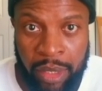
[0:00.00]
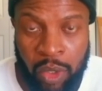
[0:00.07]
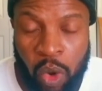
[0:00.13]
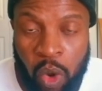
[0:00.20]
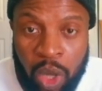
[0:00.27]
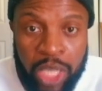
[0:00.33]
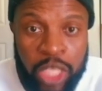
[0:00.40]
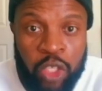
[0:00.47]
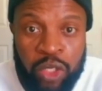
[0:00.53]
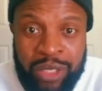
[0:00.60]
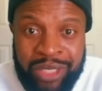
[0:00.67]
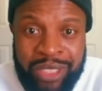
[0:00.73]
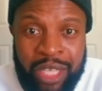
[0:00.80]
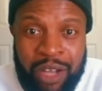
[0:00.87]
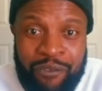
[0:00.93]
Calling
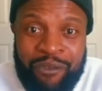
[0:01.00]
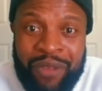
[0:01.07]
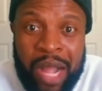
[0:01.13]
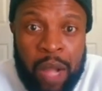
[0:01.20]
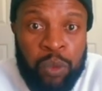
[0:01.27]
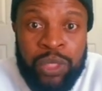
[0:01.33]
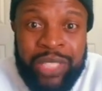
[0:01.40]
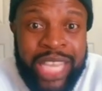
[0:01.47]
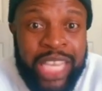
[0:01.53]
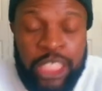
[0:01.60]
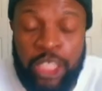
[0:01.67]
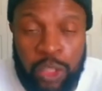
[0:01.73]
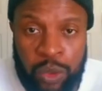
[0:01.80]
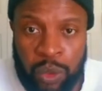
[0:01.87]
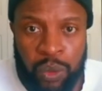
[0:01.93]
yourself
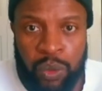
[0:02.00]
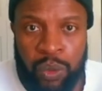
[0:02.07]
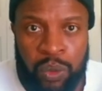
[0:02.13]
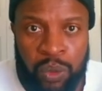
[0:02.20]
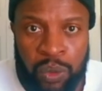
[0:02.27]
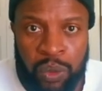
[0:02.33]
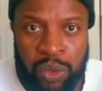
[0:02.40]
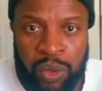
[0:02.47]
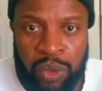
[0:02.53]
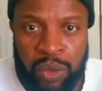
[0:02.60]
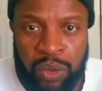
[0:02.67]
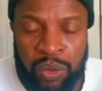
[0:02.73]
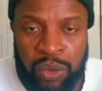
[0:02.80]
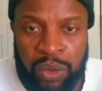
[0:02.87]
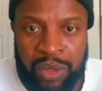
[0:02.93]
foundational
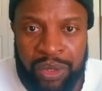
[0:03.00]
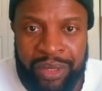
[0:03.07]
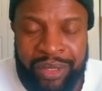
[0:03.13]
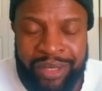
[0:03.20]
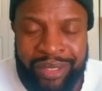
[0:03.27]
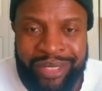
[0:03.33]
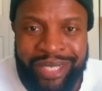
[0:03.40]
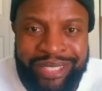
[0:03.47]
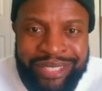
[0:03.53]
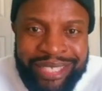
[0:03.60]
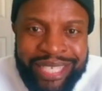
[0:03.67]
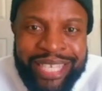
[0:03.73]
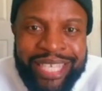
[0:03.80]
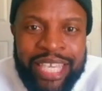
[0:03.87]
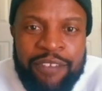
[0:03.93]

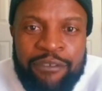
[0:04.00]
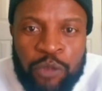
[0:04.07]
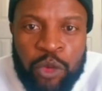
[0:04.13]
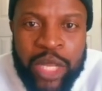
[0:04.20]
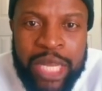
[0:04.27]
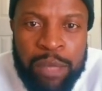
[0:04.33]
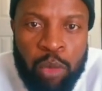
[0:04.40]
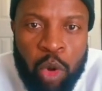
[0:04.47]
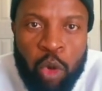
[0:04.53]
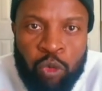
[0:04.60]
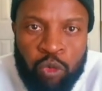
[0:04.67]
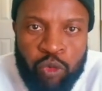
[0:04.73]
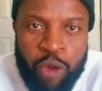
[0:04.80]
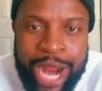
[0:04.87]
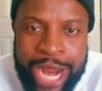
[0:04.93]
doesn't give you any more
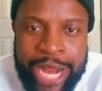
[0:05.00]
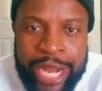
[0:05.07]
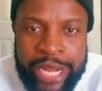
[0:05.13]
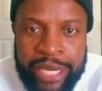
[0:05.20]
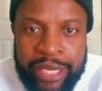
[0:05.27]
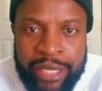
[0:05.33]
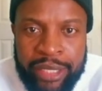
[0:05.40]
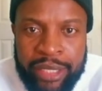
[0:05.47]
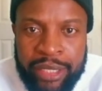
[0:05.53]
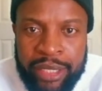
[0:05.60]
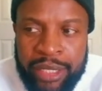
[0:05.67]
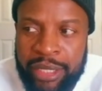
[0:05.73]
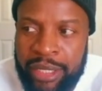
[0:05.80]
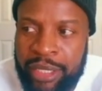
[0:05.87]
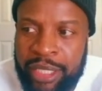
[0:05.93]
right
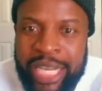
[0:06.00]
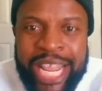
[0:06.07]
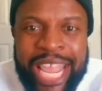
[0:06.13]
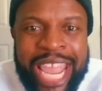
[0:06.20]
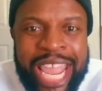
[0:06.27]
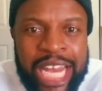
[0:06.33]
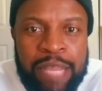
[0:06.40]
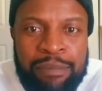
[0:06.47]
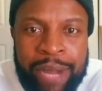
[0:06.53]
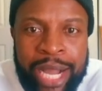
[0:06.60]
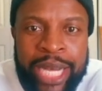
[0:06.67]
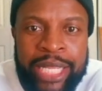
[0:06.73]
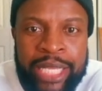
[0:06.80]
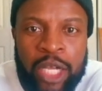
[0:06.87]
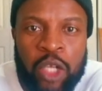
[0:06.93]
than
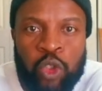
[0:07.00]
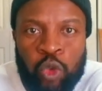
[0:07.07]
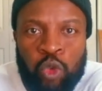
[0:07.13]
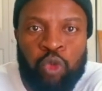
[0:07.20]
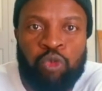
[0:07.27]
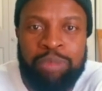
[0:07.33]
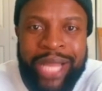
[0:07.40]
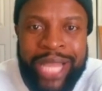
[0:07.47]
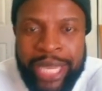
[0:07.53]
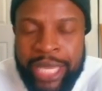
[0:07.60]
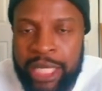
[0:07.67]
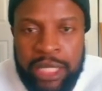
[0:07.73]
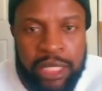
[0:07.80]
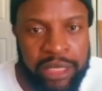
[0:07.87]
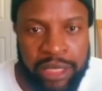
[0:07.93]
anybody else who's
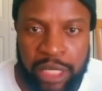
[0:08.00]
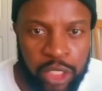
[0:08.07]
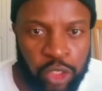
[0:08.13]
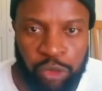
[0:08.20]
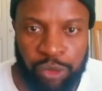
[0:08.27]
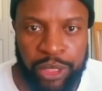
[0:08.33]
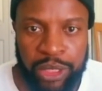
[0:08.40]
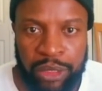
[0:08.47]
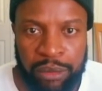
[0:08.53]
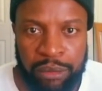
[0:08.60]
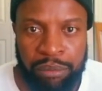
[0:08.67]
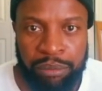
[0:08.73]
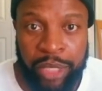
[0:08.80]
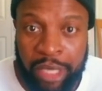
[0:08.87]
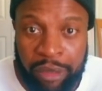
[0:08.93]
black in this country.
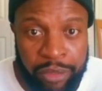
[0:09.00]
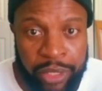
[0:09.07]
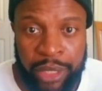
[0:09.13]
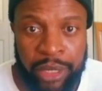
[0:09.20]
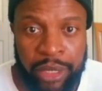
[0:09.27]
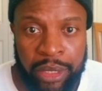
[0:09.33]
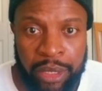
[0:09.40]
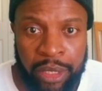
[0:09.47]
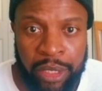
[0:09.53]
Period.